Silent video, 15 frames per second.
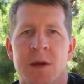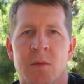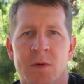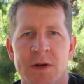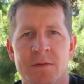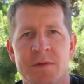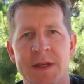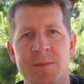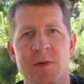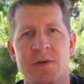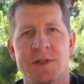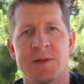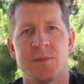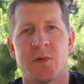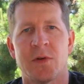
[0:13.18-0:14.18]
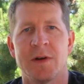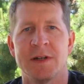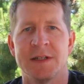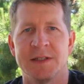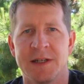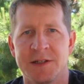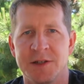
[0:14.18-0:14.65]
One of the most
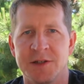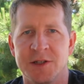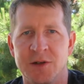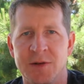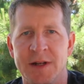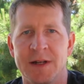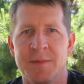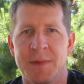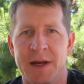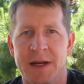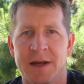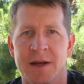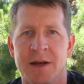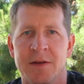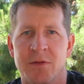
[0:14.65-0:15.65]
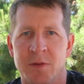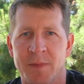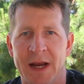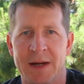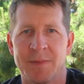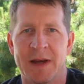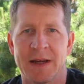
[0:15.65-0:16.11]
important decisions you need to make for
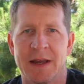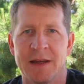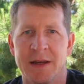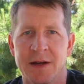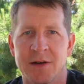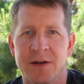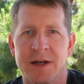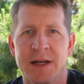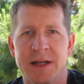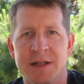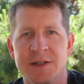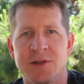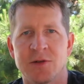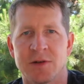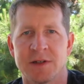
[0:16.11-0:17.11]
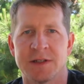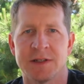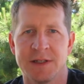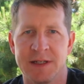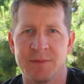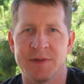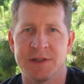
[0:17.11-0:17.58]
backpacking gear is your
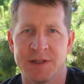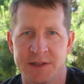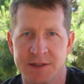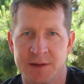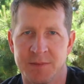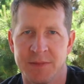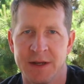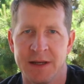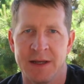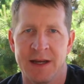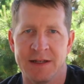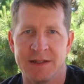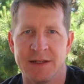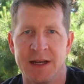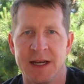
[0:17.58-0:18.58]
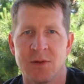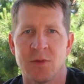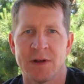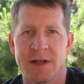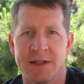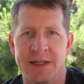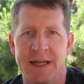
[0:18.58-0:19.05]
sleep system. And today
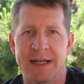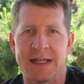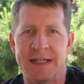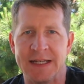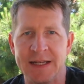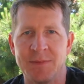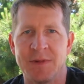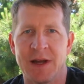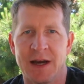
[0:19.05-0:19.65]
we're going to take a deep